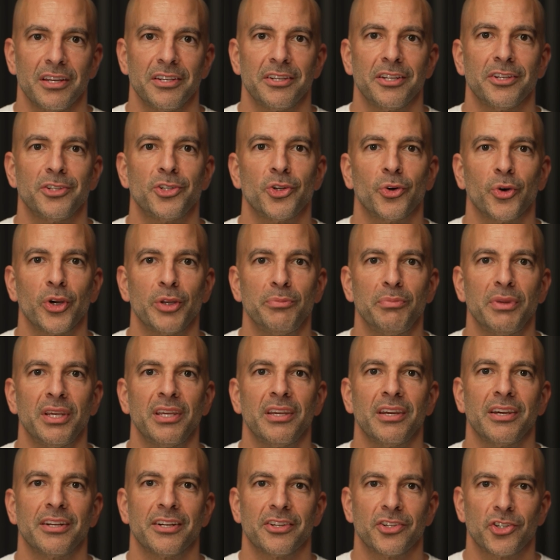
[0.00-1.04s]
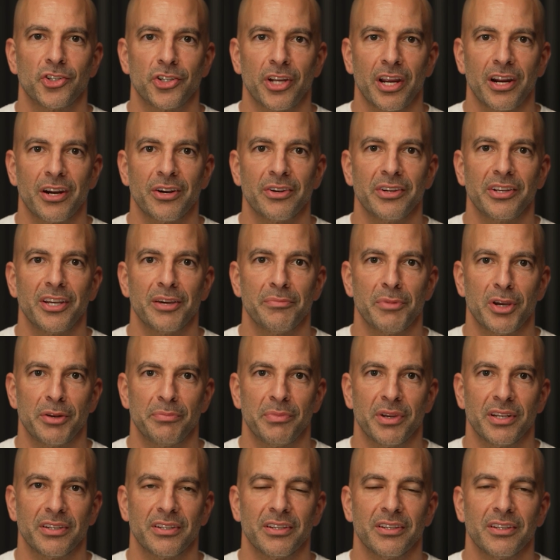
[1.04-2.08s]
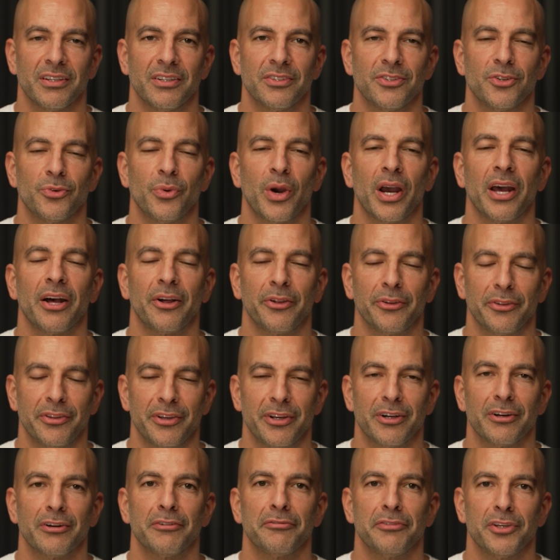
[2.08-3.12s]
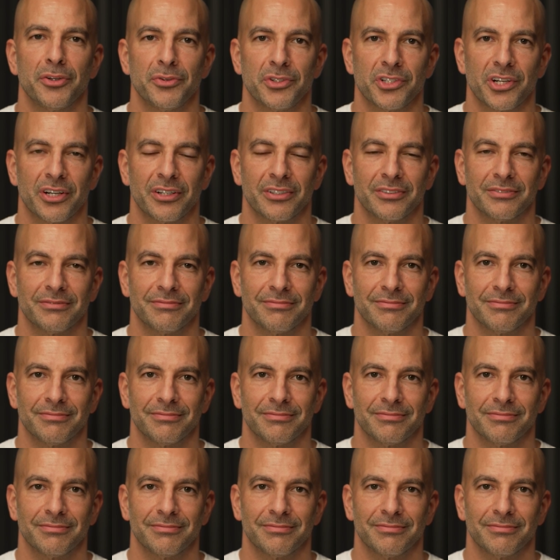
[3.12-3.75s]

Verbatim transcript: to join me in a shared commitment to a healthier future.